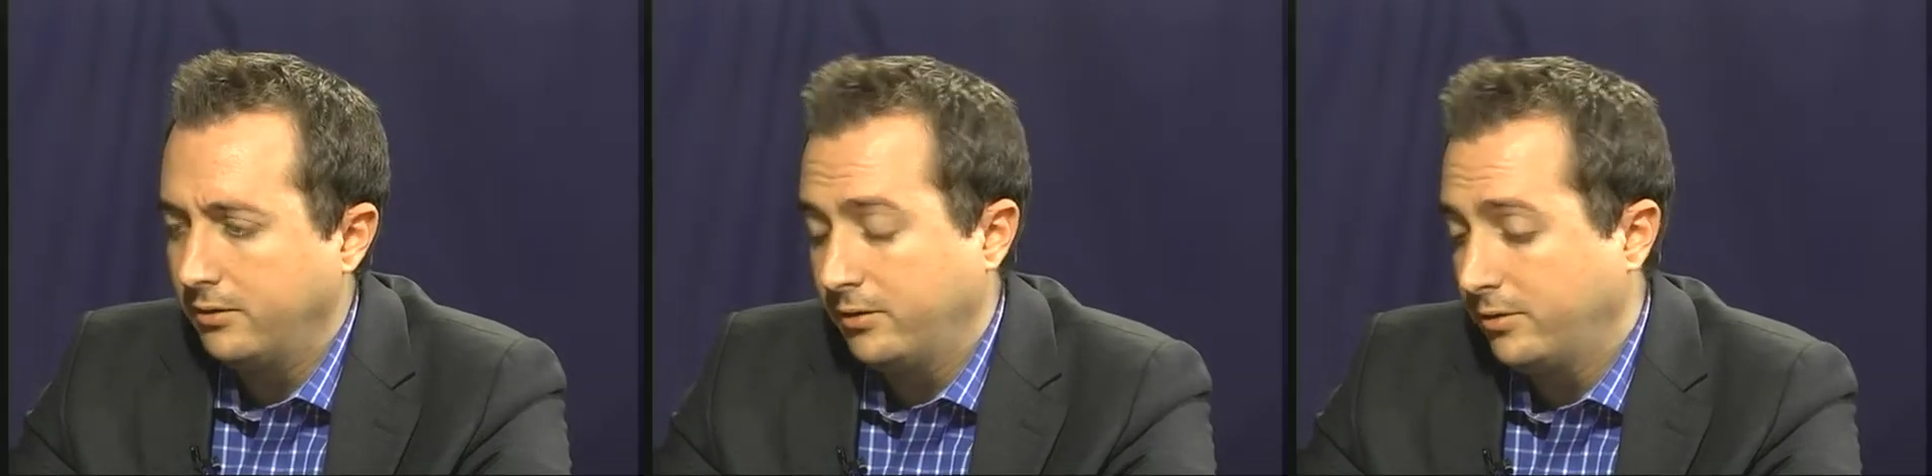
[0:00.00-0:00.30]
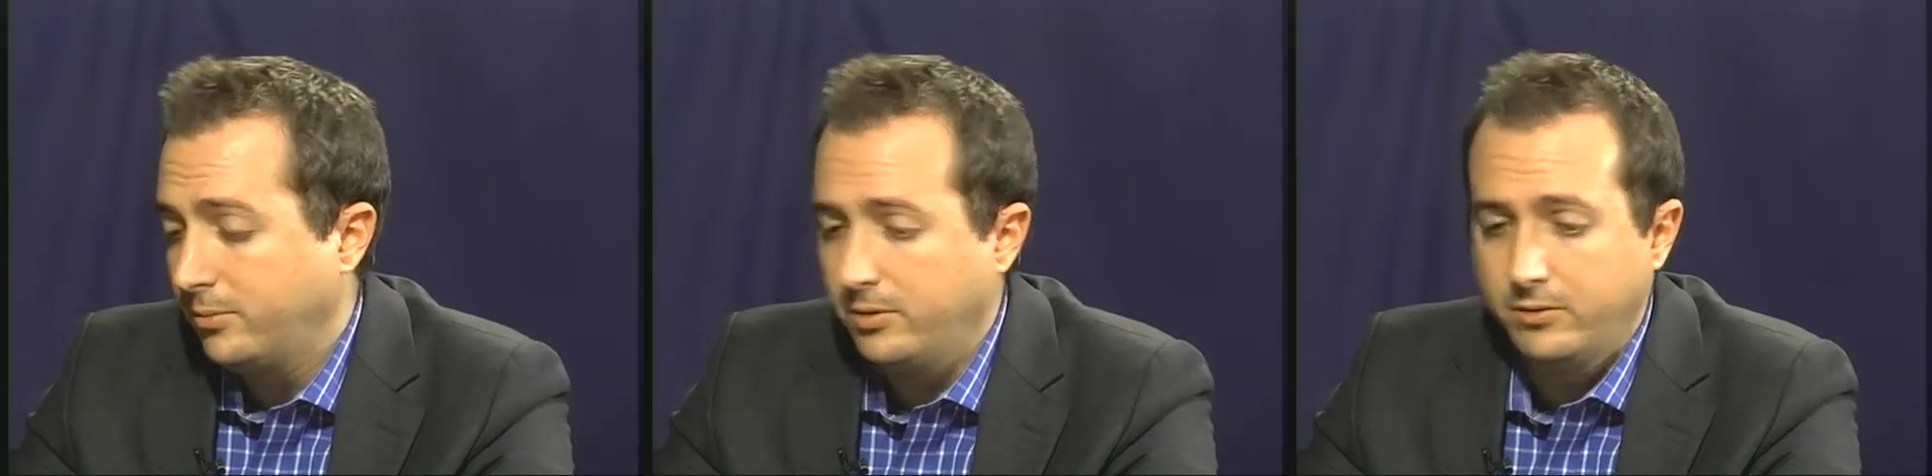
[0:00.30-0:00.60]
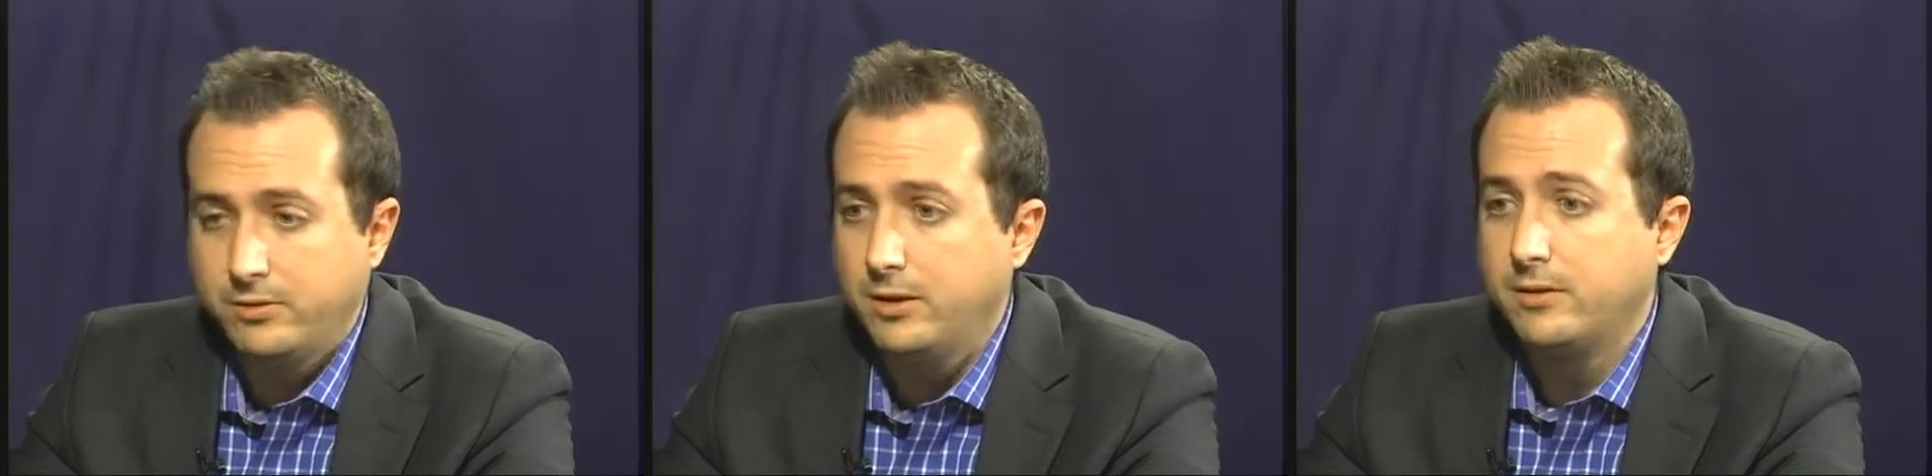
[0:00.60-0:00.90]
Some of
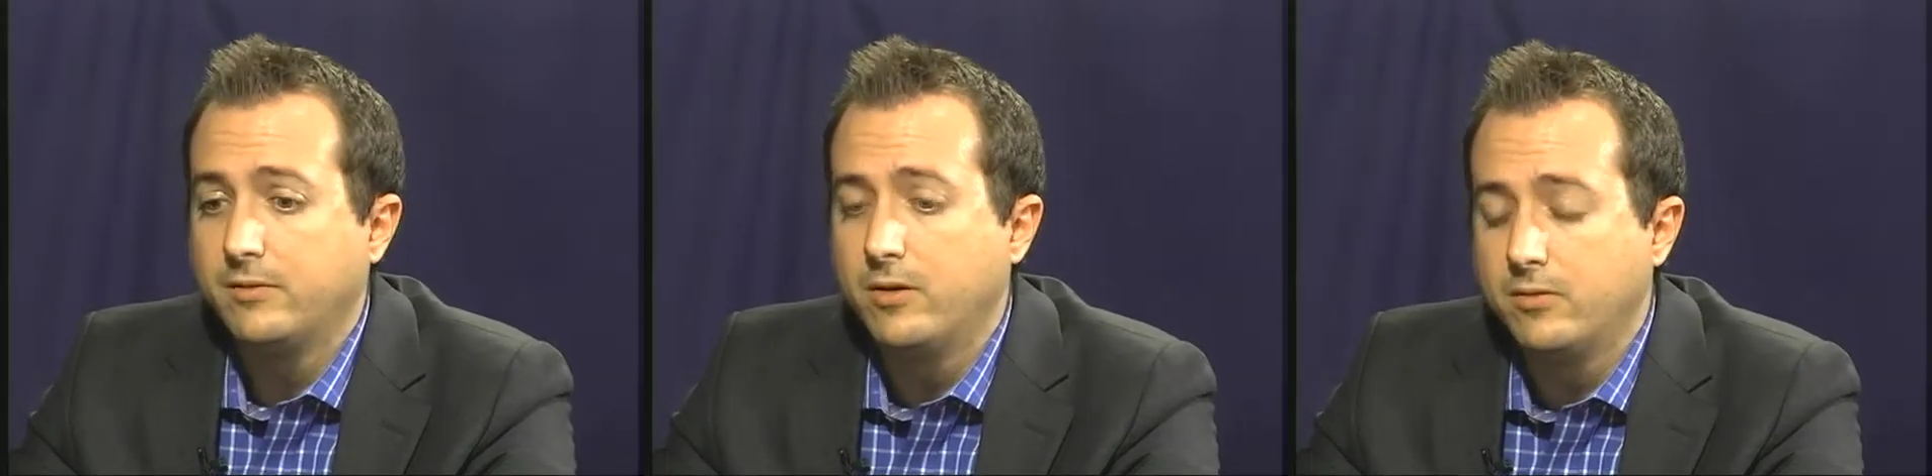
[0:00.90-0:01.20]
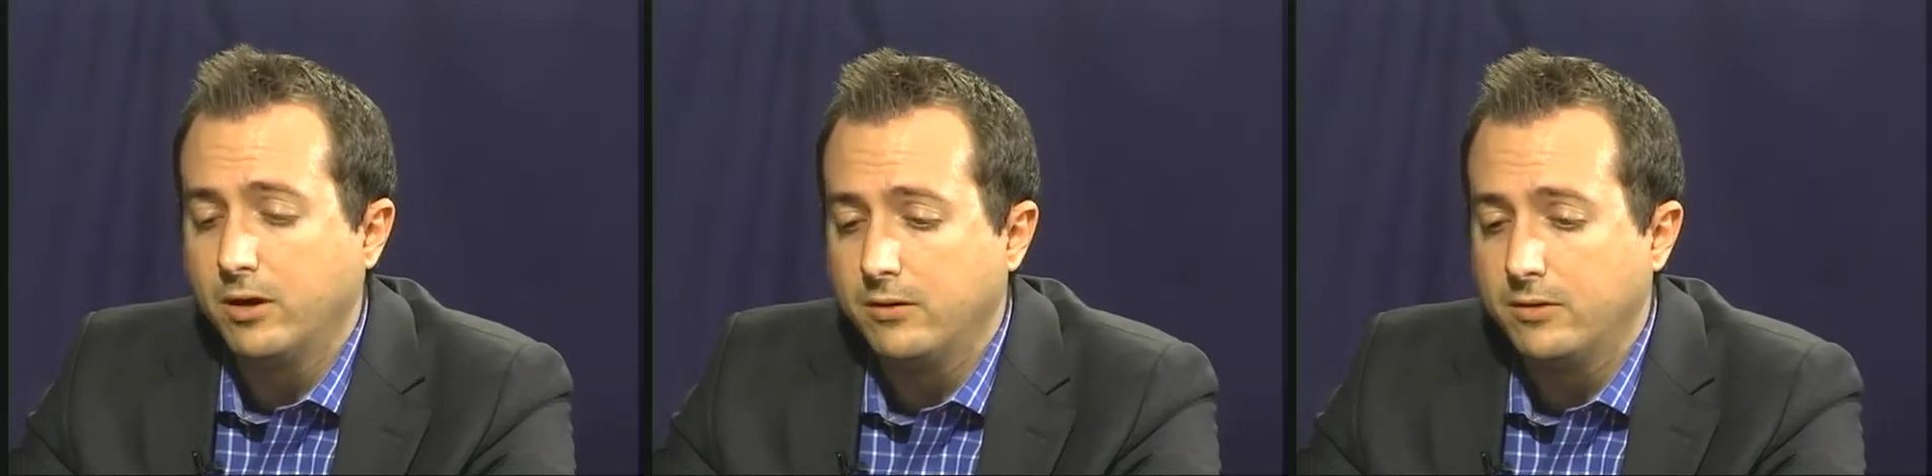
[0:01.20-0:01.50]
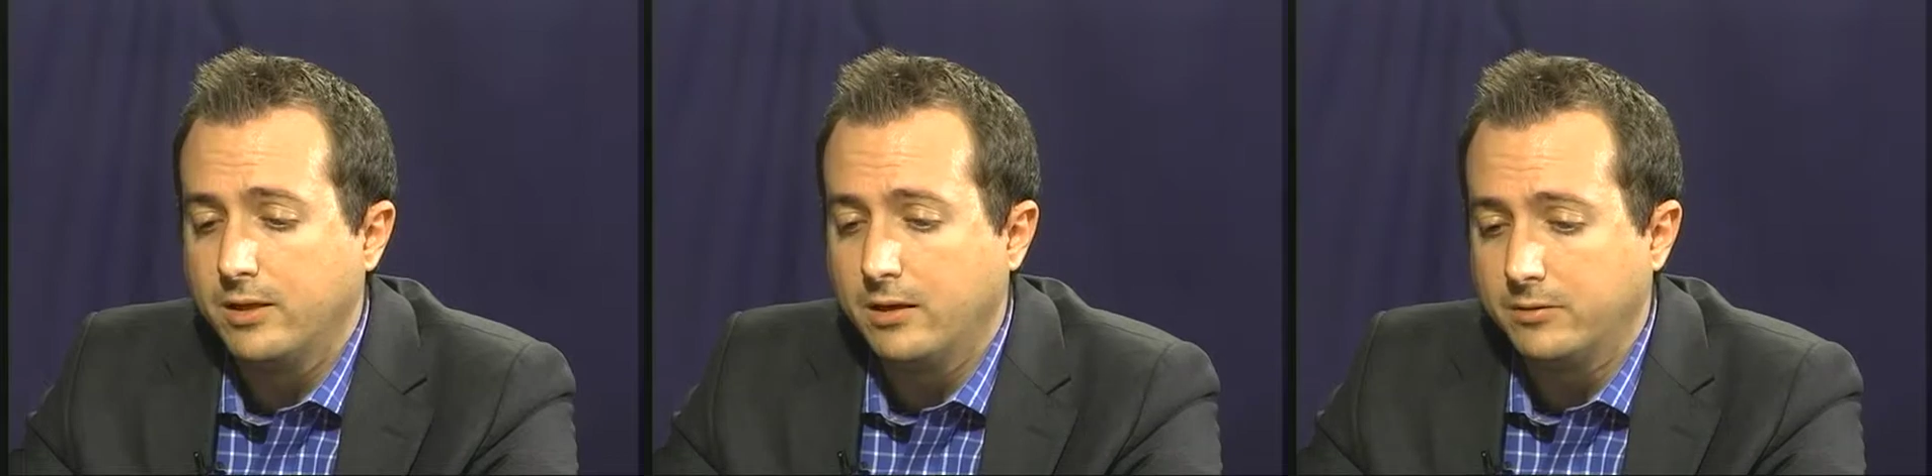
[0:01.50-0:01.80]
those cities have over
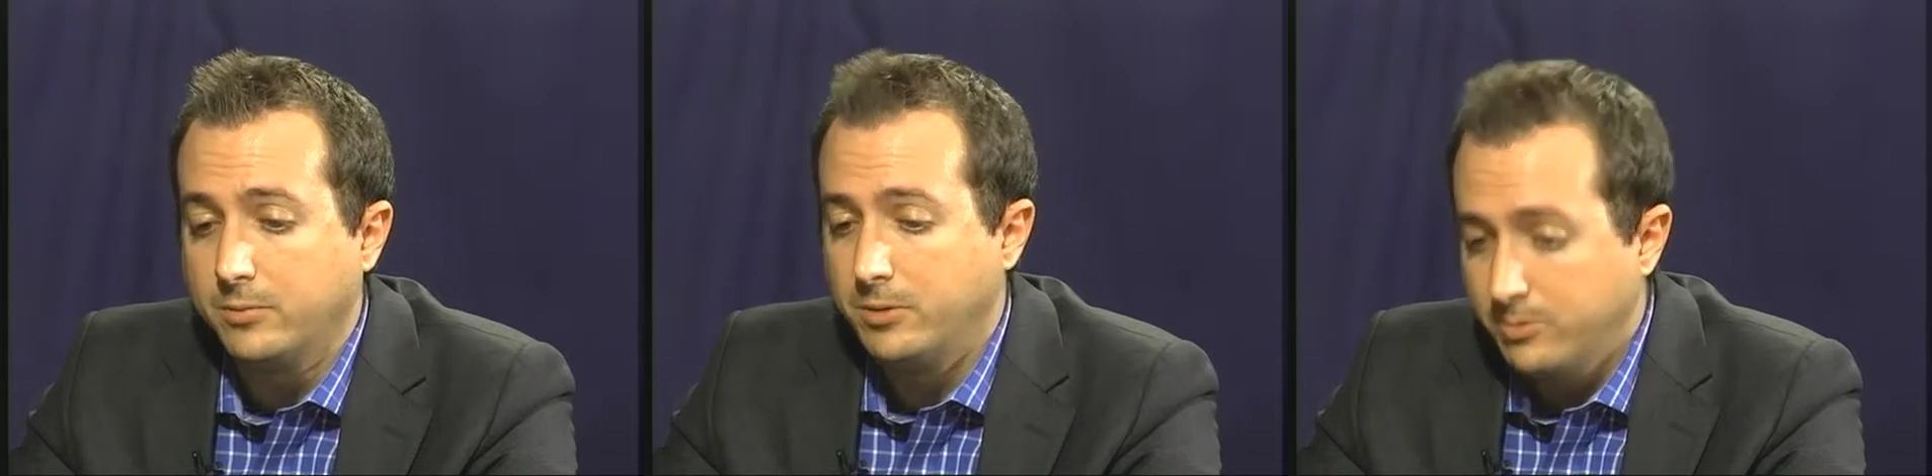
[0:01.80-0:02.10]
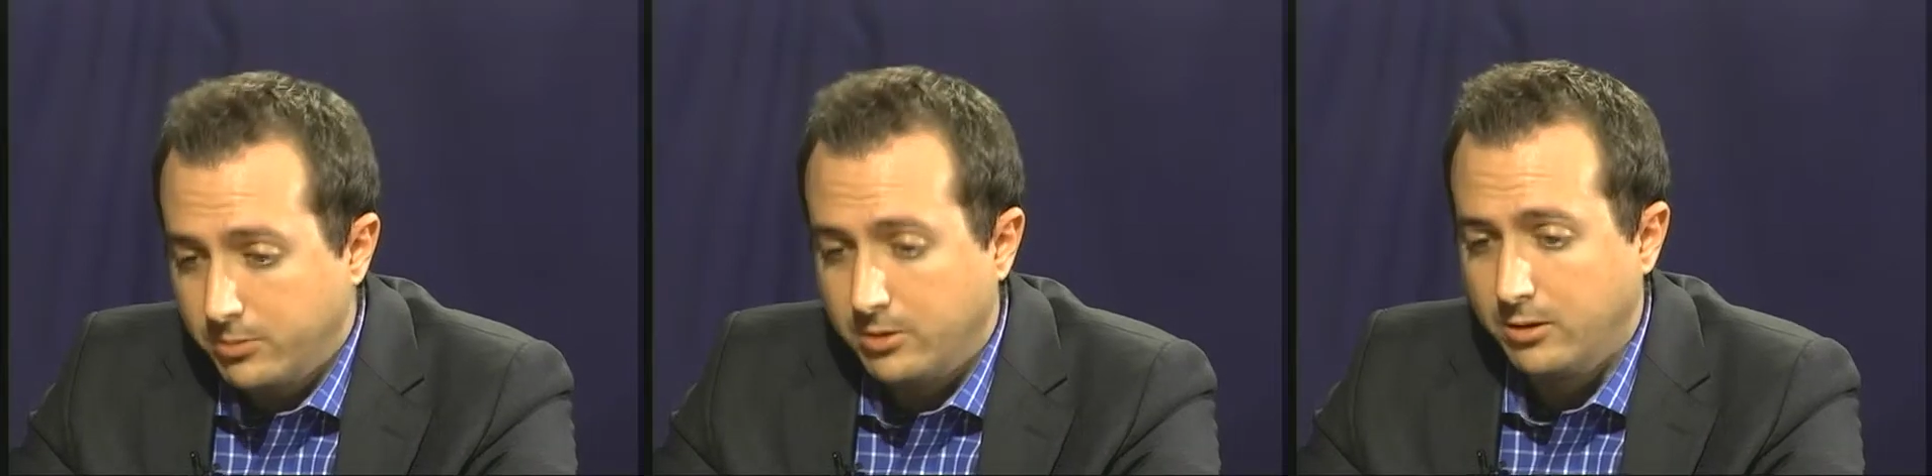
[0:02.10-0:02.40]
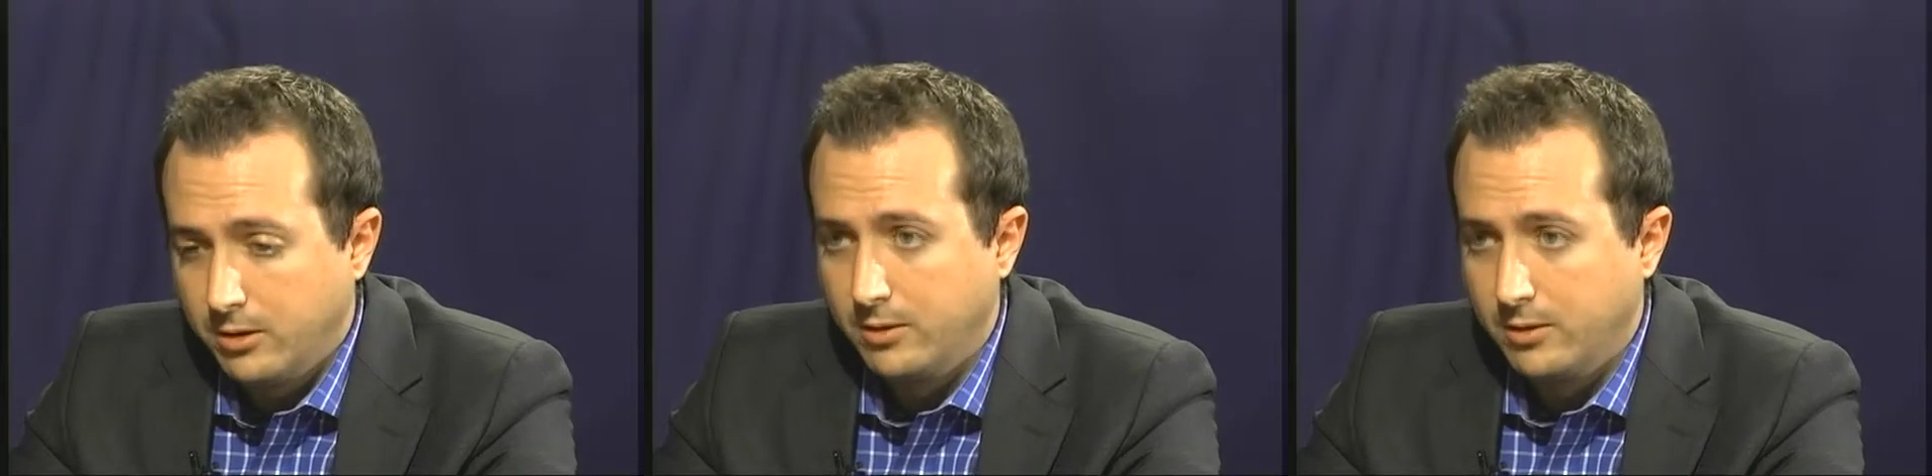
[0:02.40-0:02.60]
100,000 people